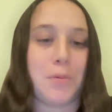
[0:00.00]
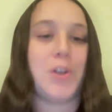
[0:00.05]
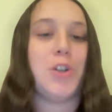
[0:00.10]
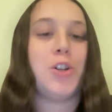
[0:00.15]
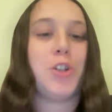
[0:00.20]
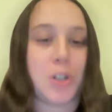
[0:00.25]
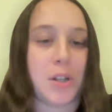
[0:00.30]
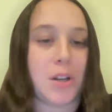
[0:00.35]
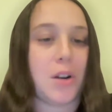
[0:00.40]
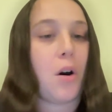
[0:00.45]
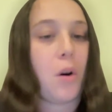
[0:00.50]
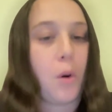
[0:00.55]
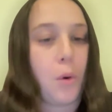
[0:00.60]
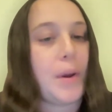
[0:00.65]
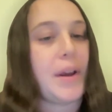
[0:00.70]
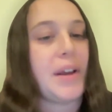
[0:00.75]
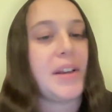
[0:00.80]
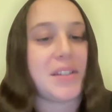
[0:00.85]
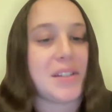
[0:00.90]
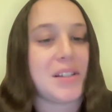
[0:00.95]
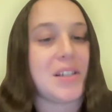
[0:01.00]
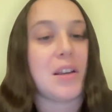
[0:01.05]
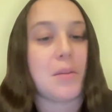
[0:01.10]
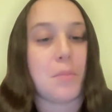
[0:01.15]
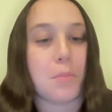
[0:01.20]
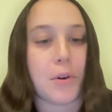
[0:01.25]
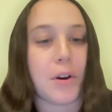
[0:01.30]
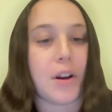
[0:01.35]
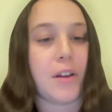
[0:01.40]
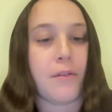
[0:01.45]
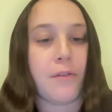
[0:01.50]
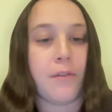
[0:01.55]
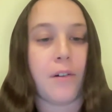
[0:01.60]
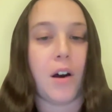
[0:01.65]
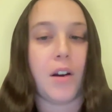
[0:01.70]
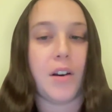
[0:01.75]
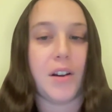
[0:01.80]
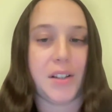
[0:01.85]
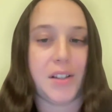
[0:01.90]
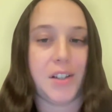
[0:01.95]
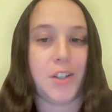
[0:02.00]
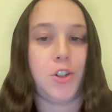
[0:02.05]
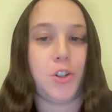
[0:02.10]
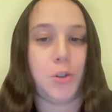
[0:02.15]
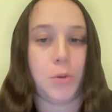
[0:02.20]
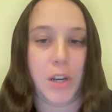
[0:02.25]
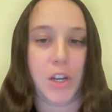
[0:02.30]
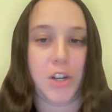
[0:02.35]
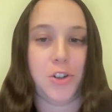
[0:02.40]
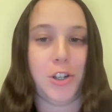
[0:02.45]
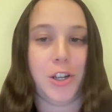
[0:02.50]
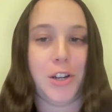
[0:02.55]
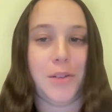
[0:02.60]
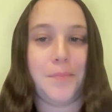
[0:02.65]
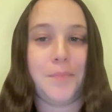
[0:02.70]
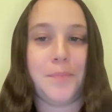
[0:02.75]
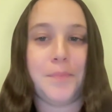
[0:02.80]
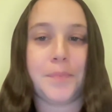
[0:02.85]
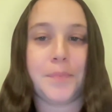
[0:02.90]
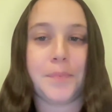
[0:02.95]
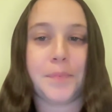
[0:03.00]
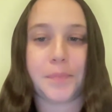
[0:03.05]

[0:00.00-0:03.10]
We should always debrief on a situation.